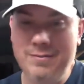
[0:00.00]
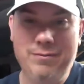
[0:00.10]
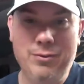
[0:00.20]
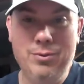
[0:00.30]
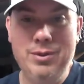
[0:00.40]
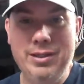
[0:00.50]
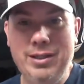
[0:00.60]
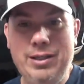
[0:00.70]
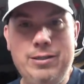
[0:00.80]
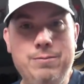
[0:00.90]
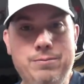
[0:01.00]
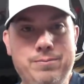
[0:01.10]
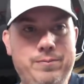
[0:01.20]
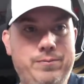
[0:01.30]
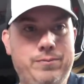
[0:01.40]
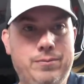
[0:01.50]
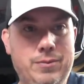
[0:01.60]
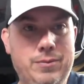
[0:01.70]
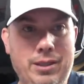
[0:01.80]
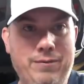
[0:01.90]
and food they need,
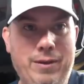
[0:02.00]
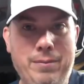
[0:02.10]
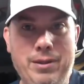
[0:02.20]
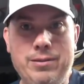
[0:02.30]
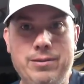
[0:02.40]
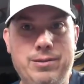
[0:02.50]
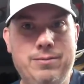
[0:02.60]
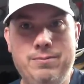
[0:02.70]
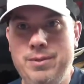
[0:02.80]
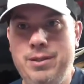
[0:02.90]
and if that means